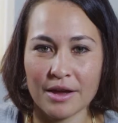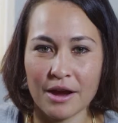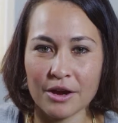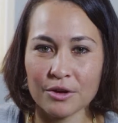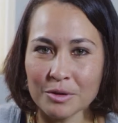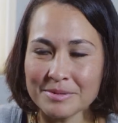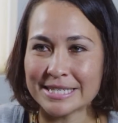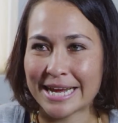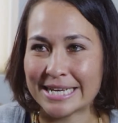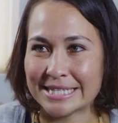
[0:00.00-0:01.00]
Our group is
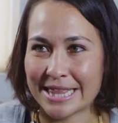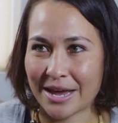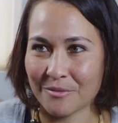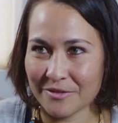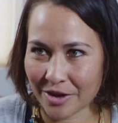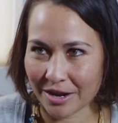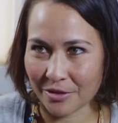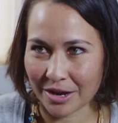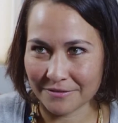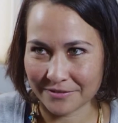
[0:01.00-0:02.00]
nice in that we've got a
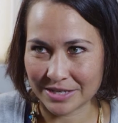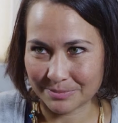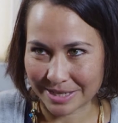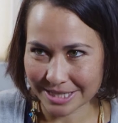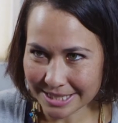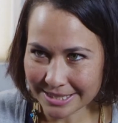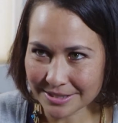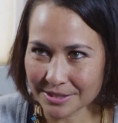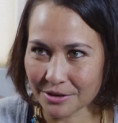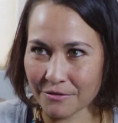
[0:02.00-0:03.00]
lot of different specialties.
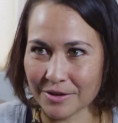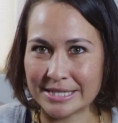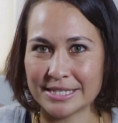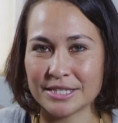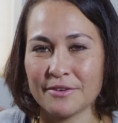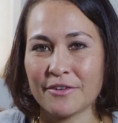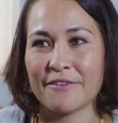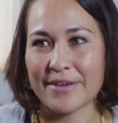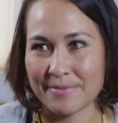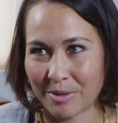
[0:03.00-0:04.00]
So for instance, we've
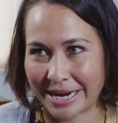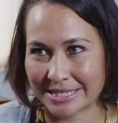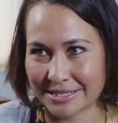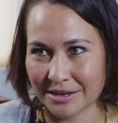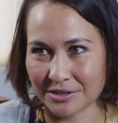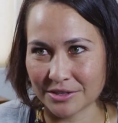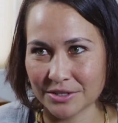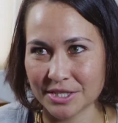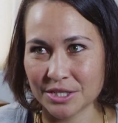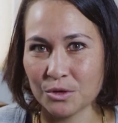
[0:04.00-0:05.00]
got family practice
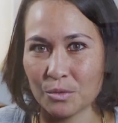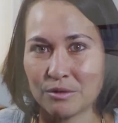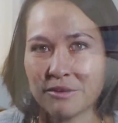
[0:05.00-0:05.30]
doctors who will